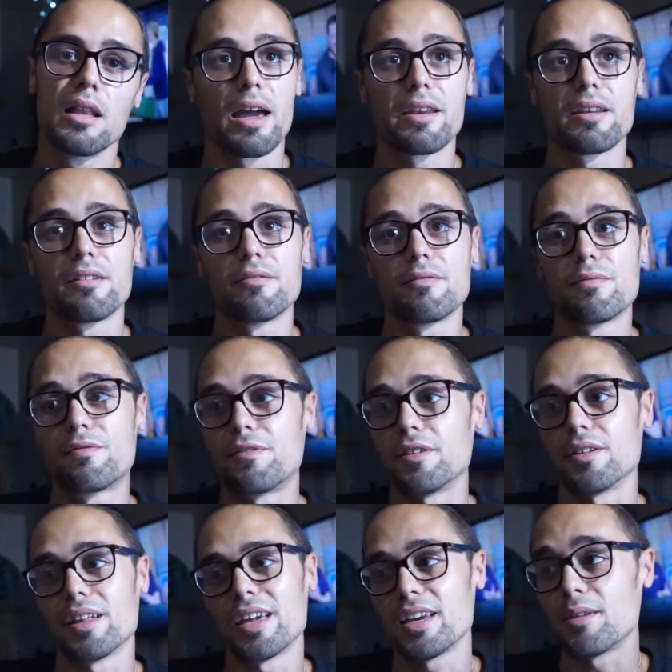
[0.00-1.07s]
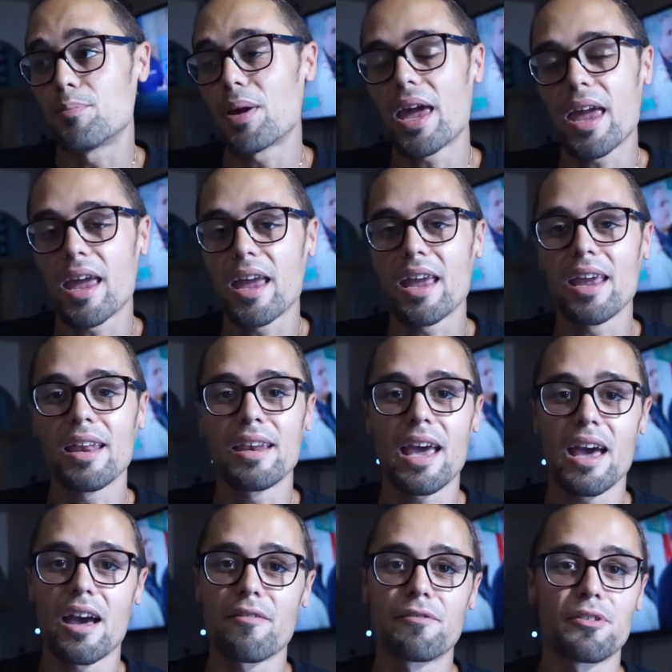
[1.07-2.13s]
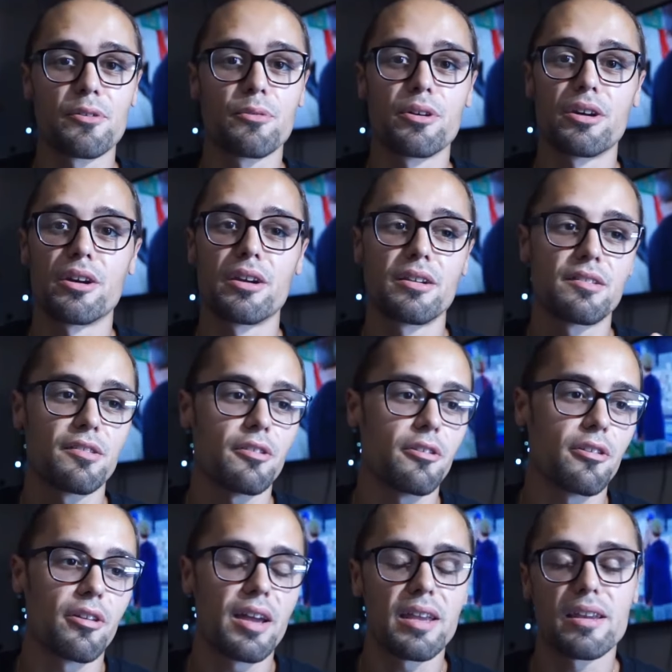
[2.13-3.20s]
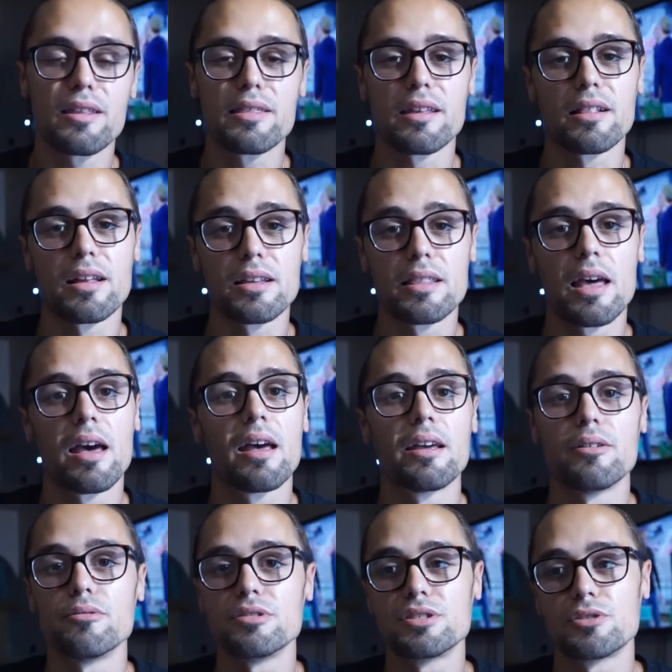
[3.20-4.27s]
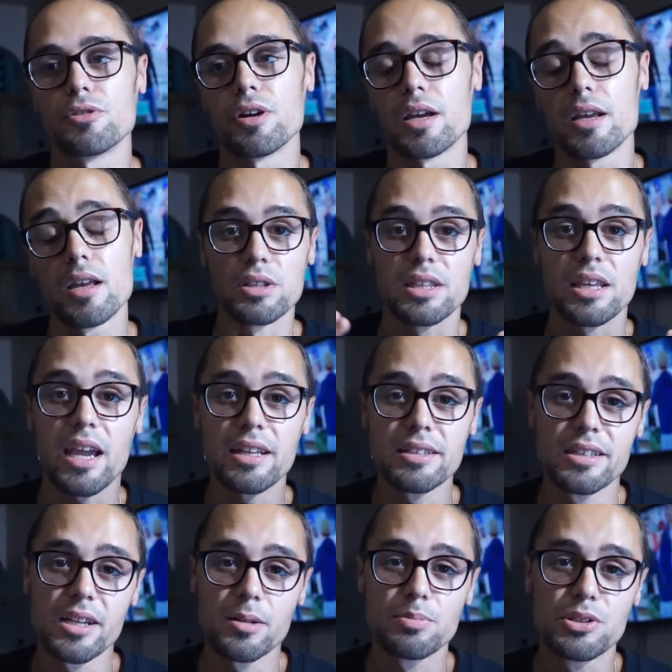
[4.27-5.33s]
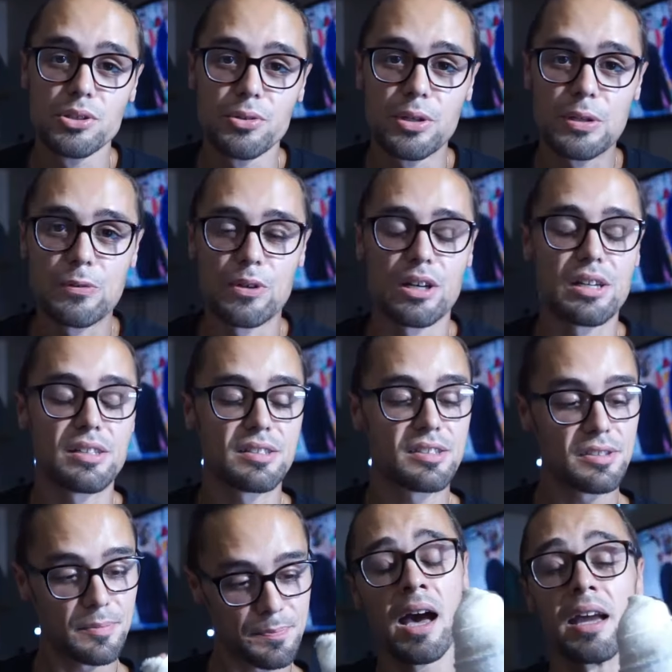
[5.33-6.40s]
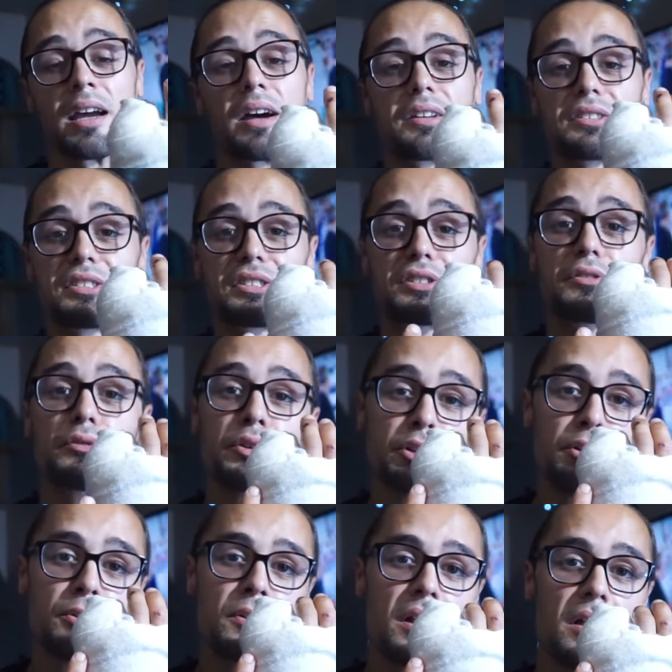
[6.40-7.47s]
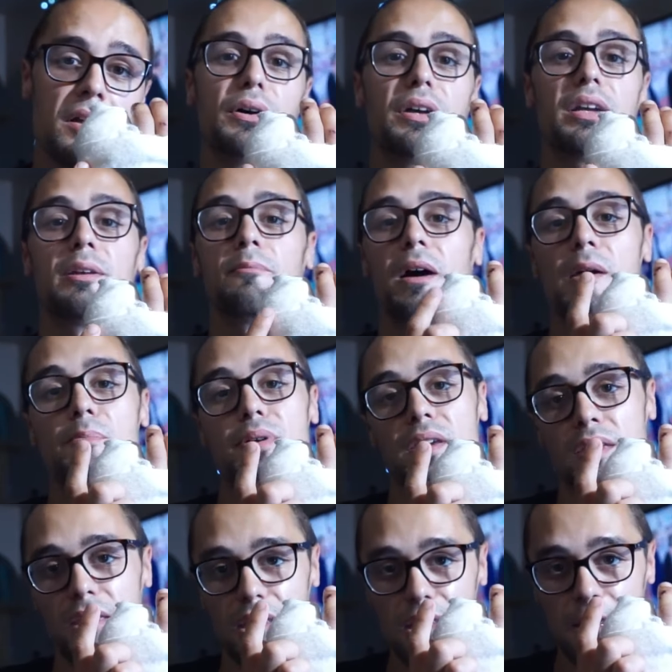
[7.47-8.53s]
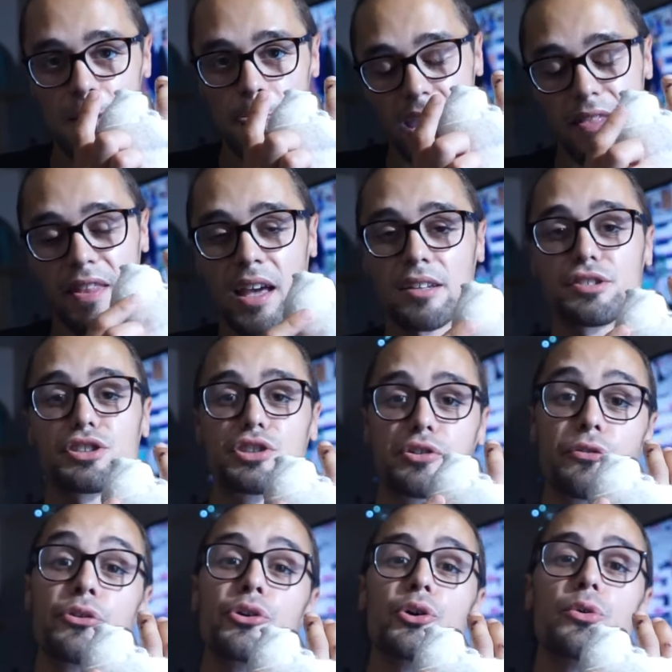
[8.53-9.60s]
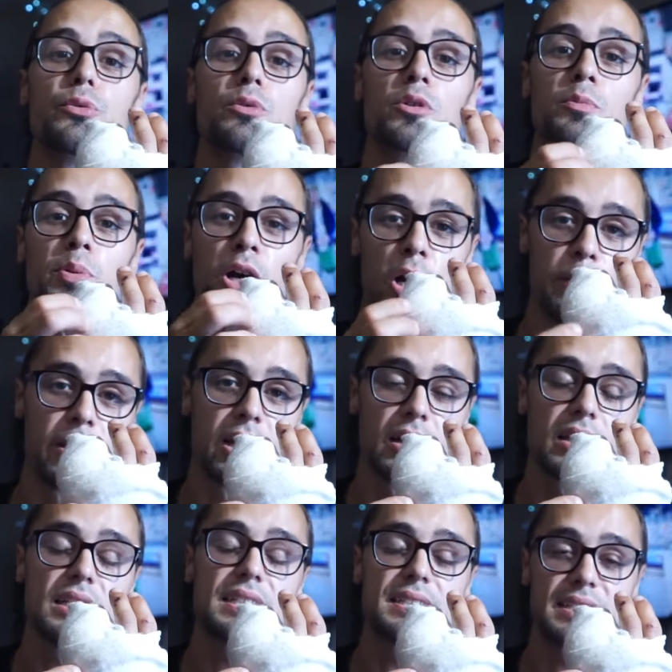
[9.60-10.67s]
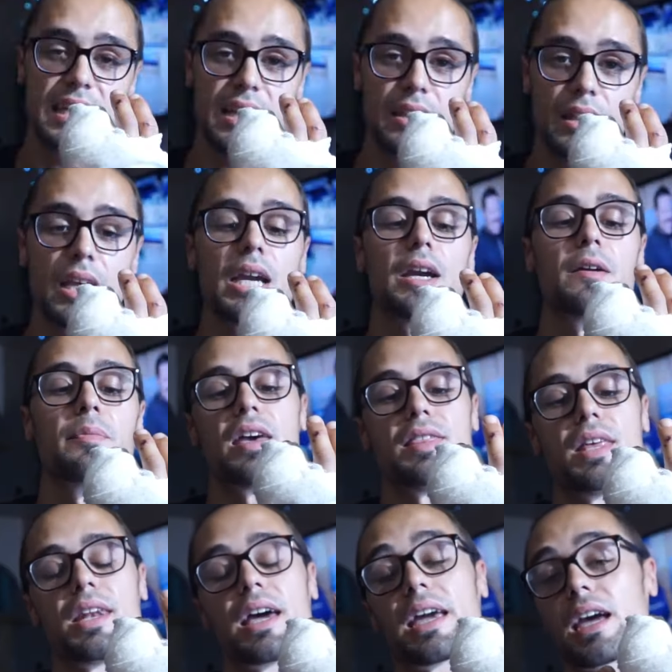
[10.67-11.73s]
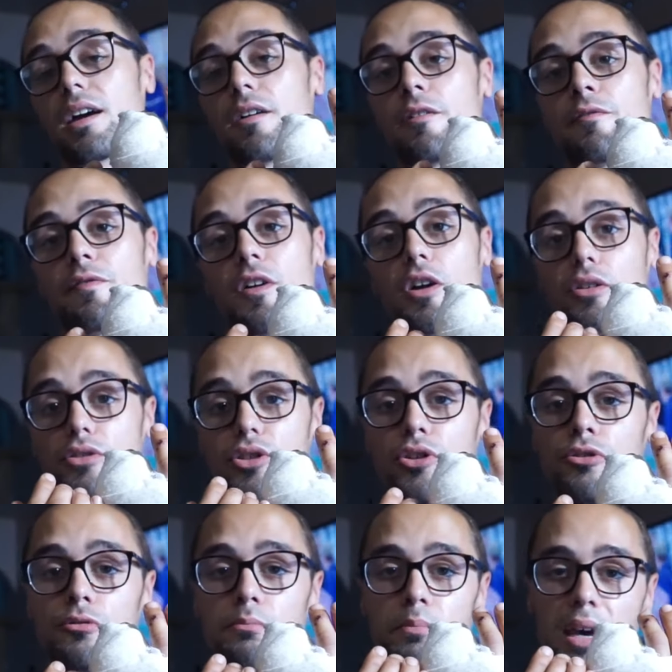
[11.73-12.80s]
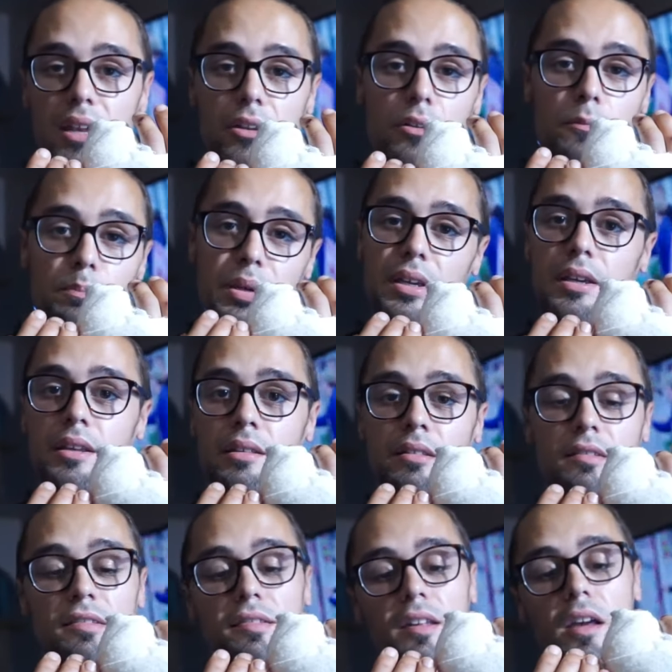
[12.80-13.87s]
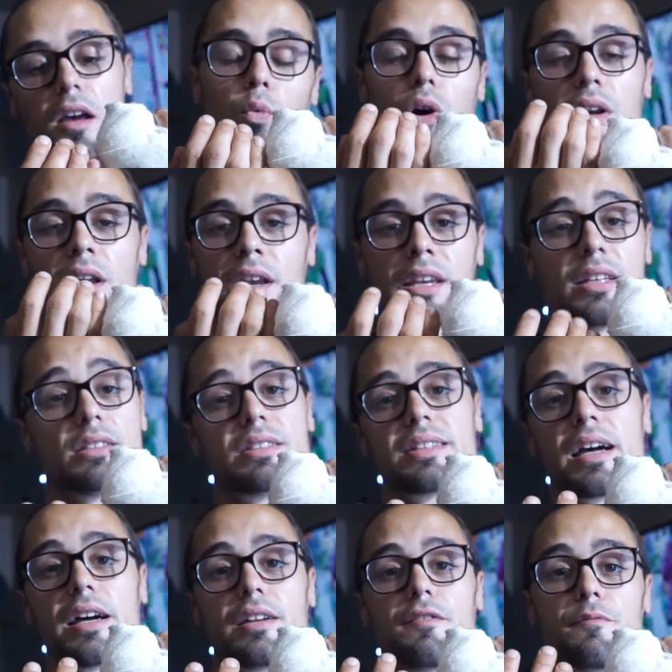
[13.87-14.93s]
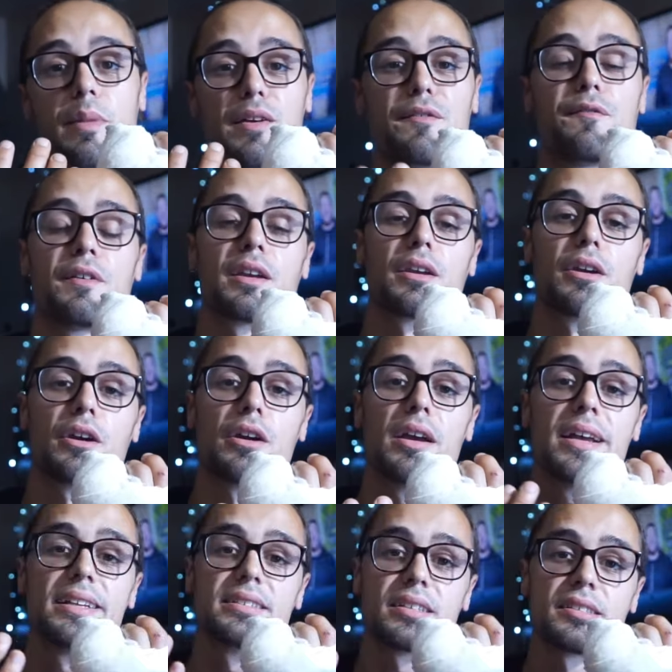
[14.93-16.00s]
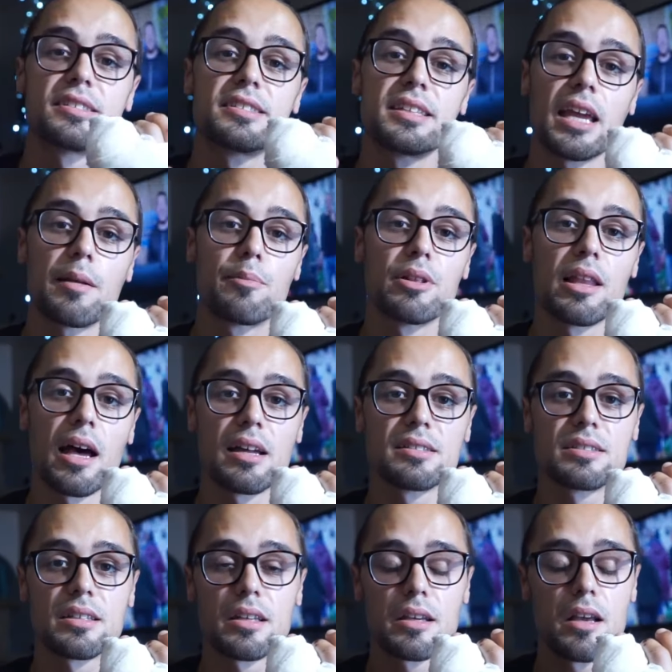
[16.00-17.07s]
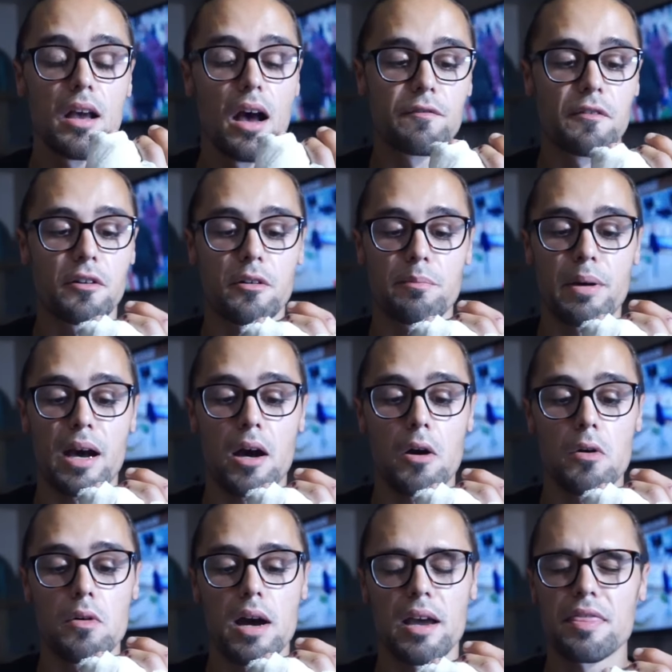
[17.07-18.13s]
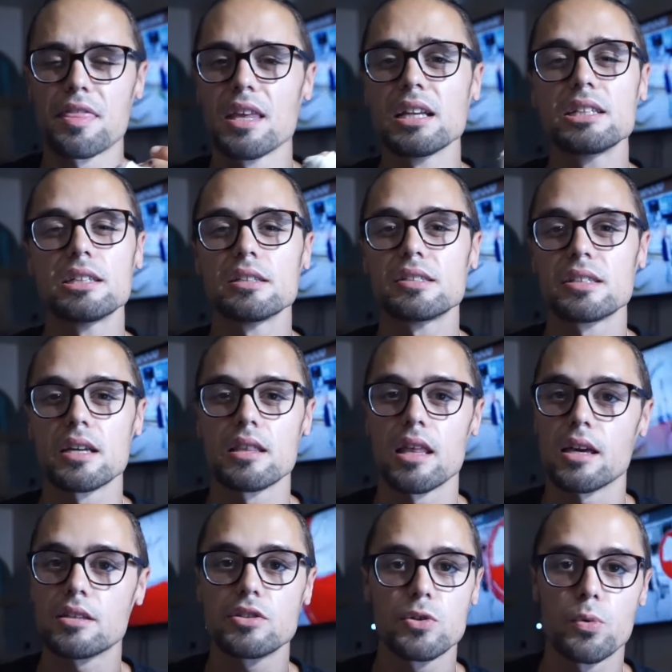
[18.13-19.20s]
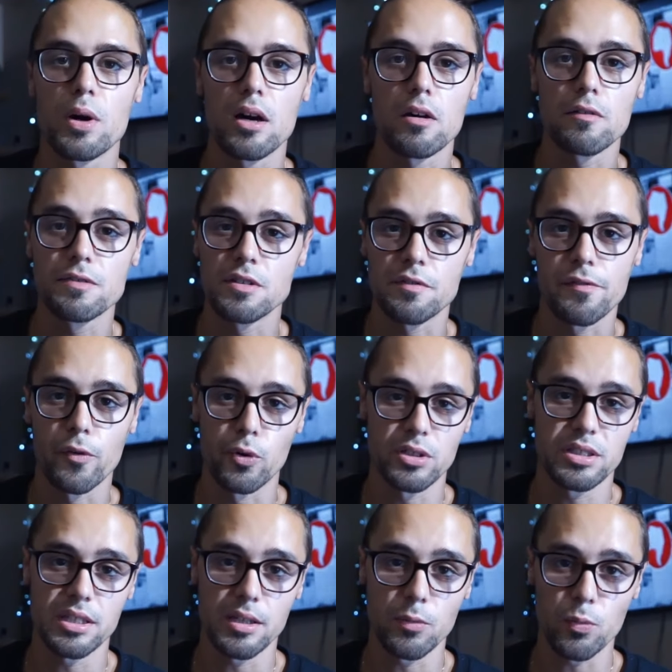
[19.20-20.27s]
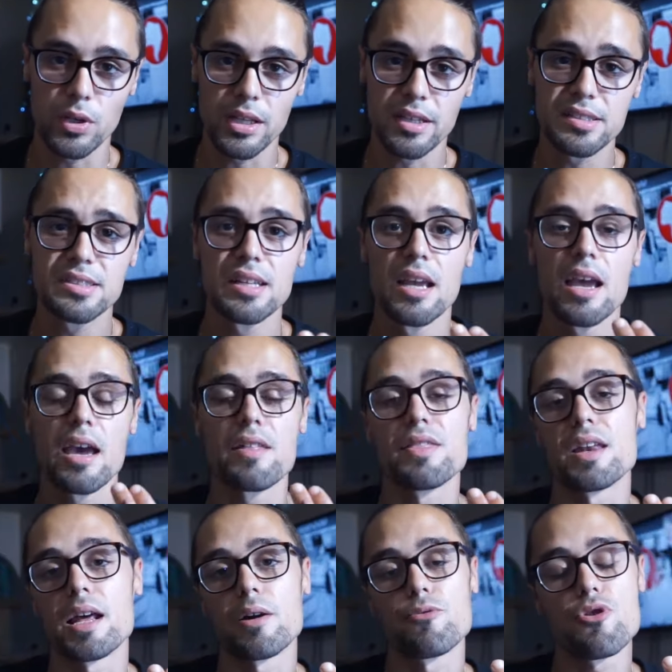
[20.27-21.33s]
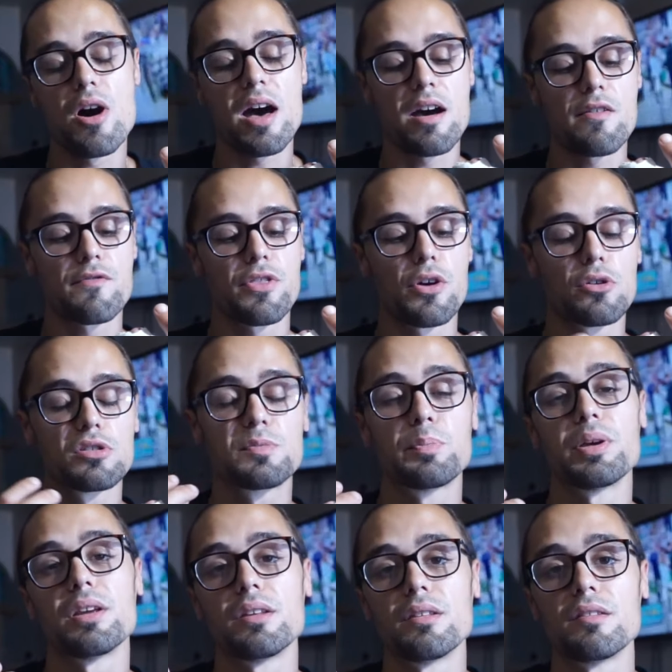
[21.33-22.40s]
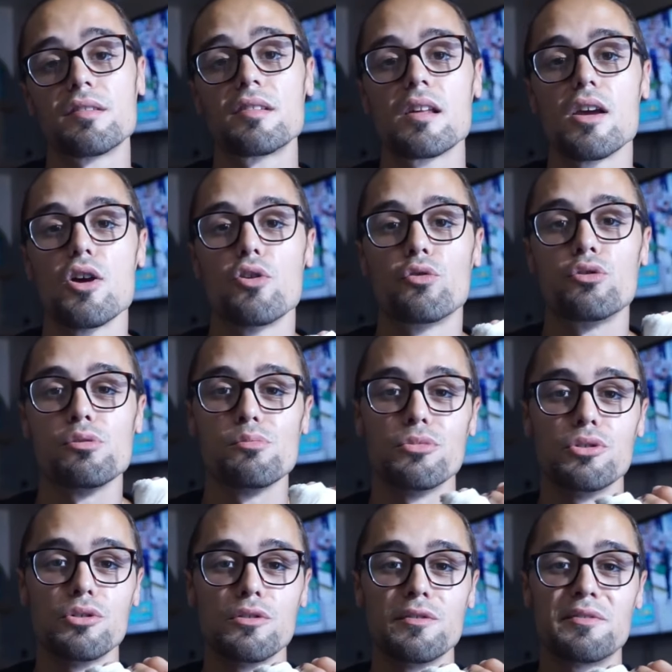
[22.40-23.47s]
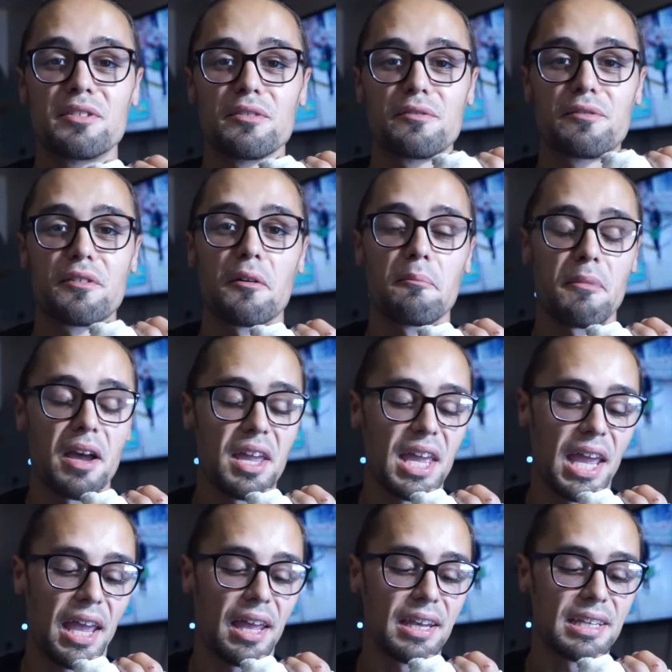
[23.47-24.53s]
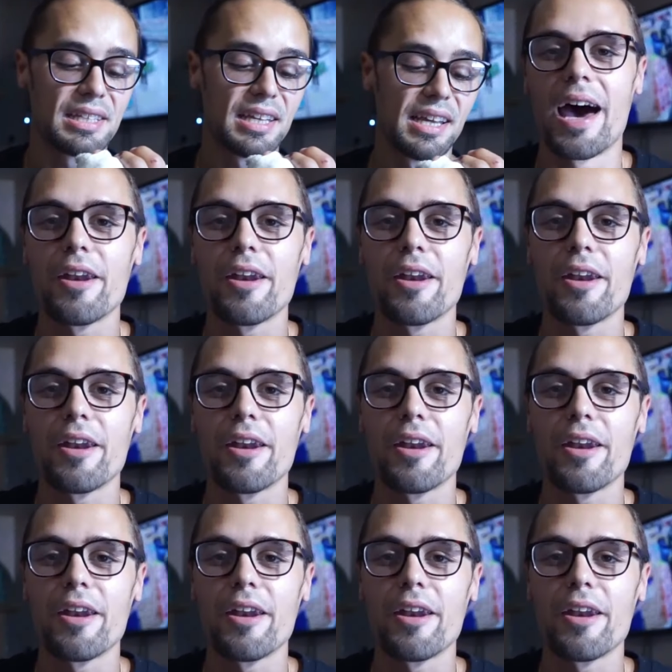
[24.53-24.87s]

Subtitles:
I didn't feel any pain afterwards or anything like that. It was great. What they ended up doing was I got a screw put in my pinky, and that screw will permanently stay there, and then I have two metal pins, one on each side of my finger, to stabilize it for about, I think she said like 12 to 14 weeks, and then I will have those pins removed from my hand.